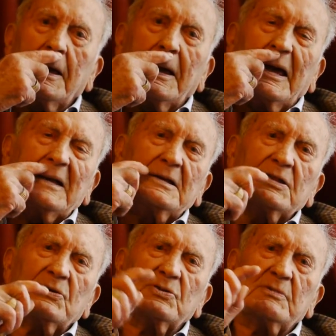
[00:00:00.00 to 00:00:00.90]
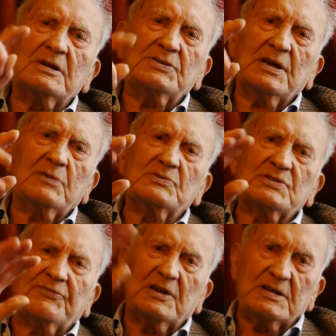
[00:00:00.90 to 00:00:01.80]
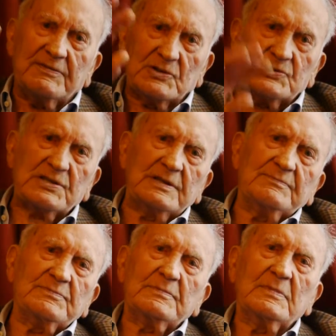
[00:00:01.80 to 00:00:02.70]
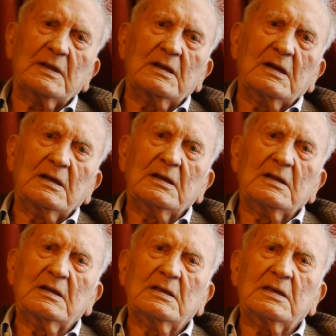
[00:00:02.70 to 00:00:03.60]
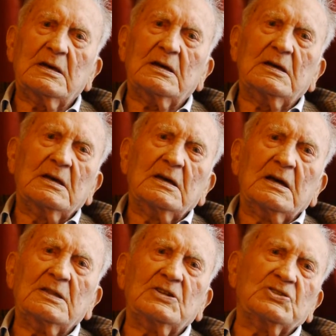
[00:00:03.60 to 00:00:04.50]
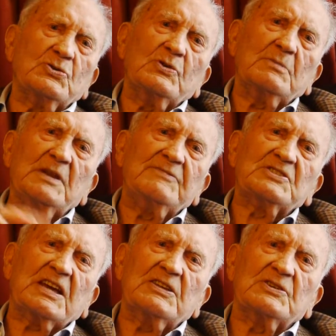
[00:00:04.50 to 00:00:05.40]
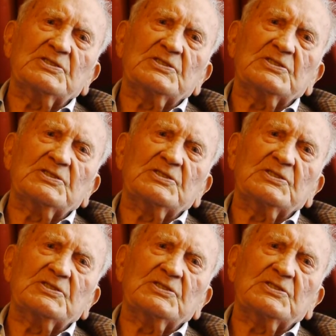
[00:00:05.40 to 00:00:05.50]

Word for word: and the other one I think was a friend of hers. Yeah and the two of them live together,